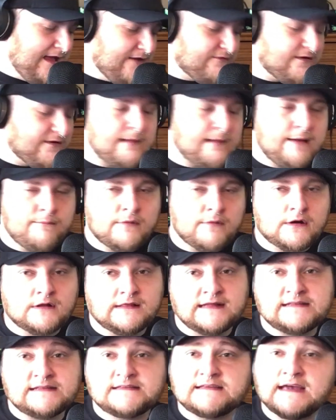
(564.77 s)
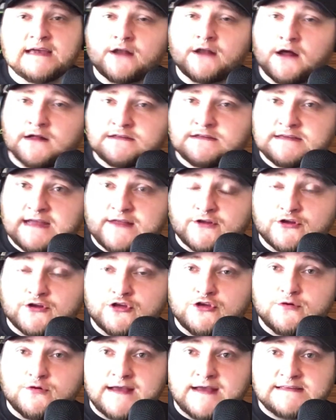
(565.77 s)
Remember, let's say it all together.
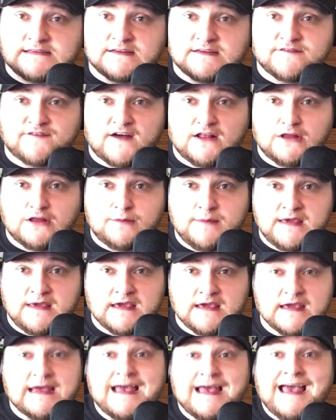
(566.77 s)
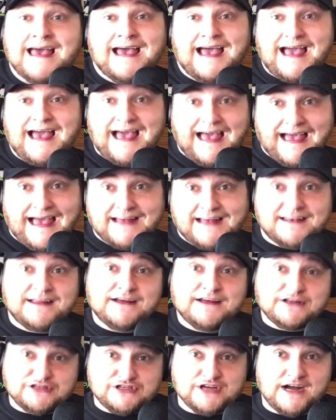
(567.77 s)
You guys can follow me at
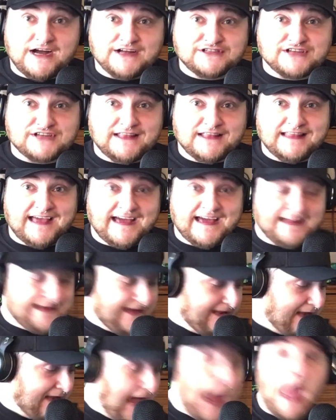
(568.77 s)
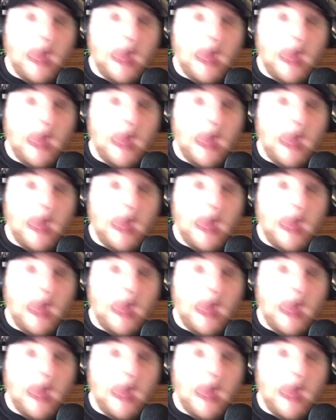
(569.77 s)
Jon Jon Lannen.